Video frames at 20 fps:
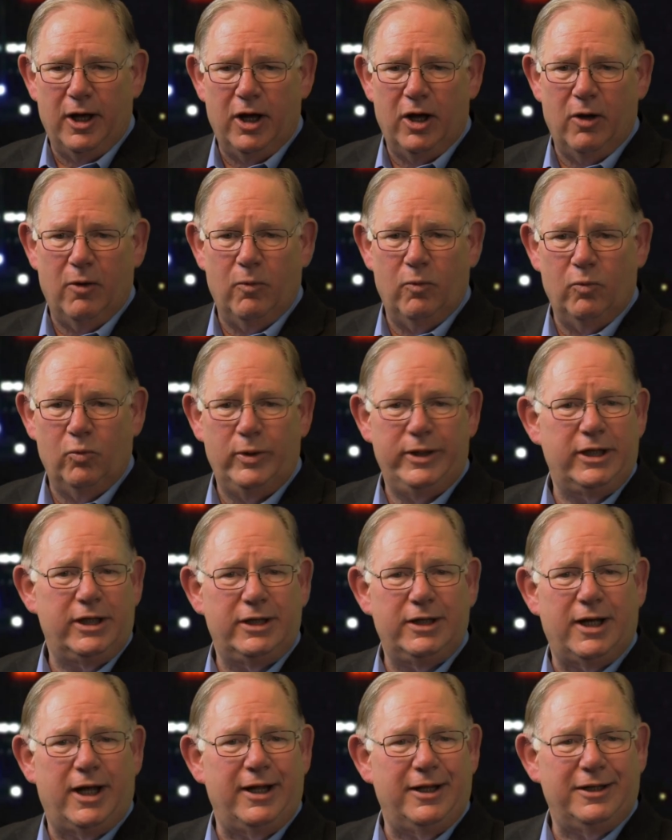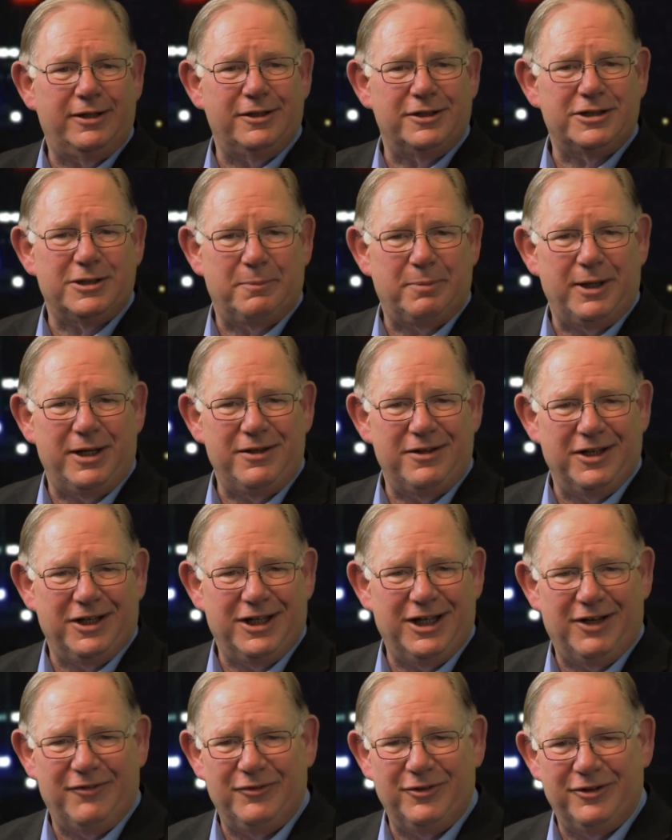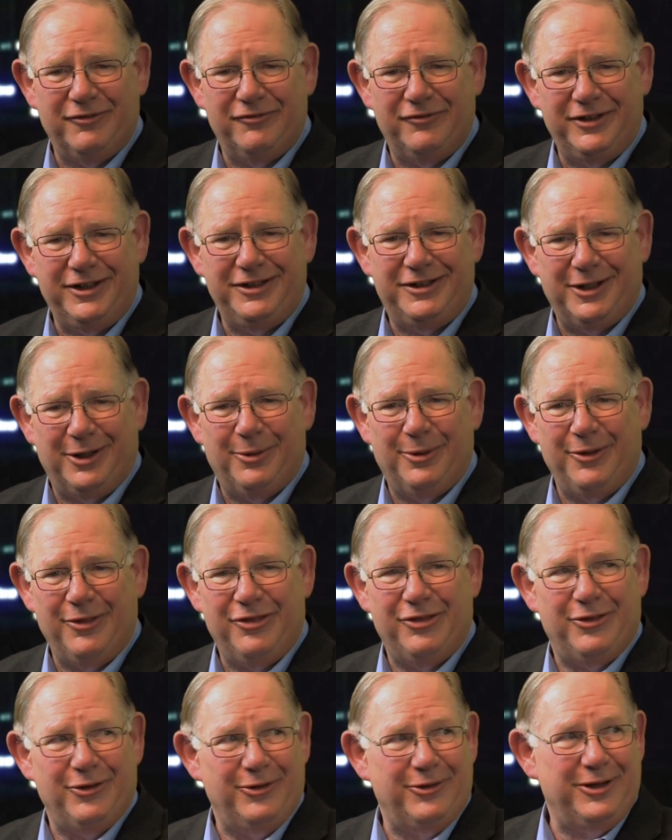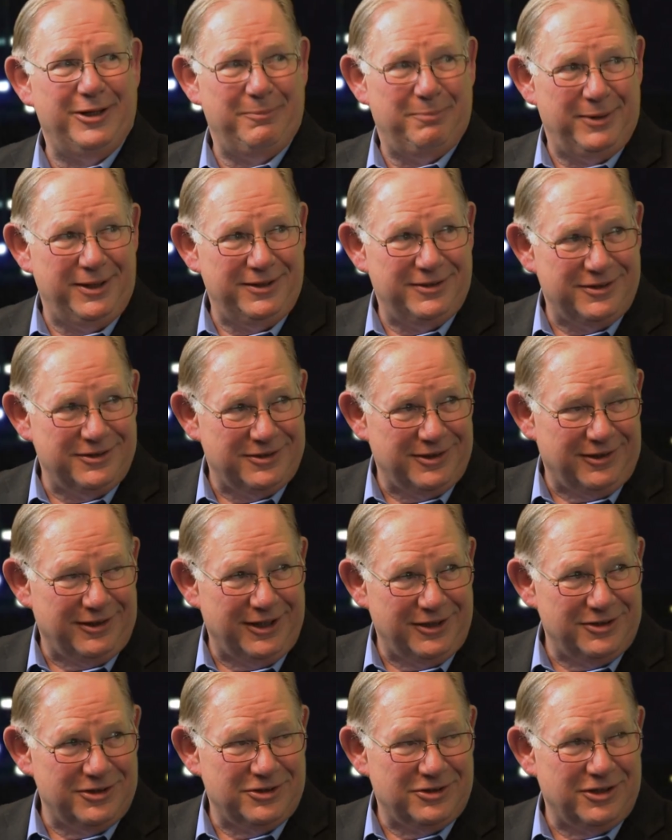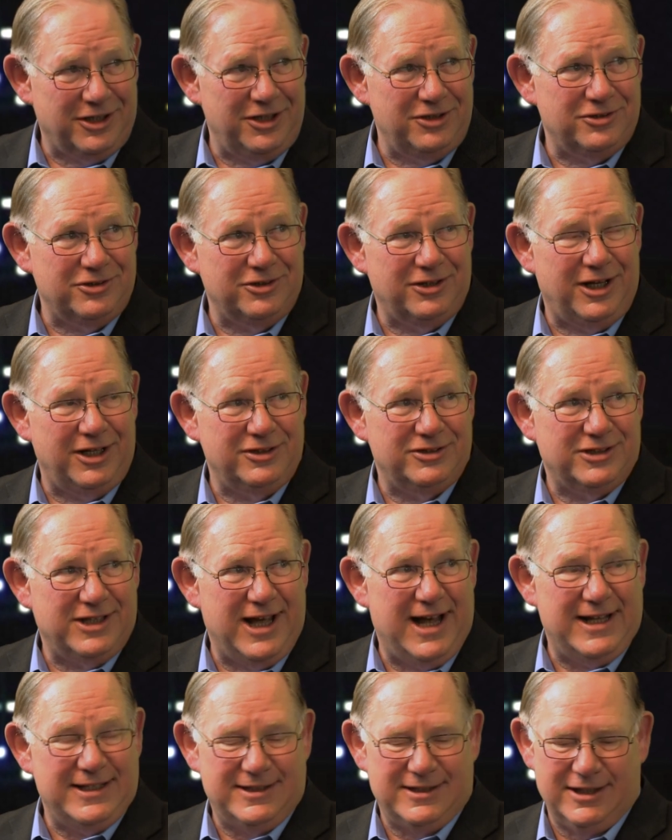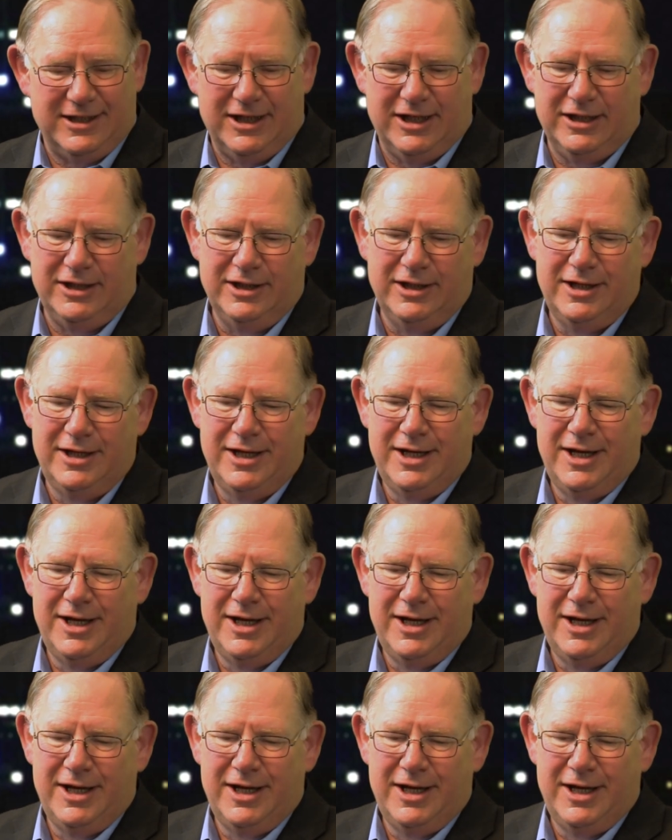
Uh, we did not anticipate the governor vetoing 30 pieces of mm-hmm. legislation, like Scott said.